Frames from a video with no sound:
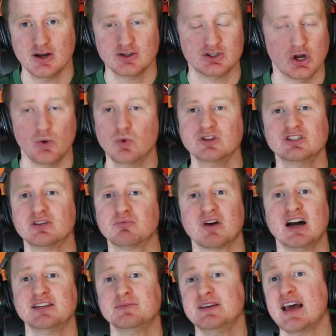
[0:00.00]
So it wouldn't
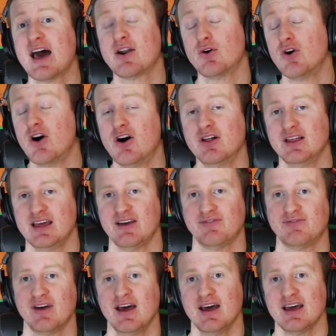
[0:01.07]
surprise me at all if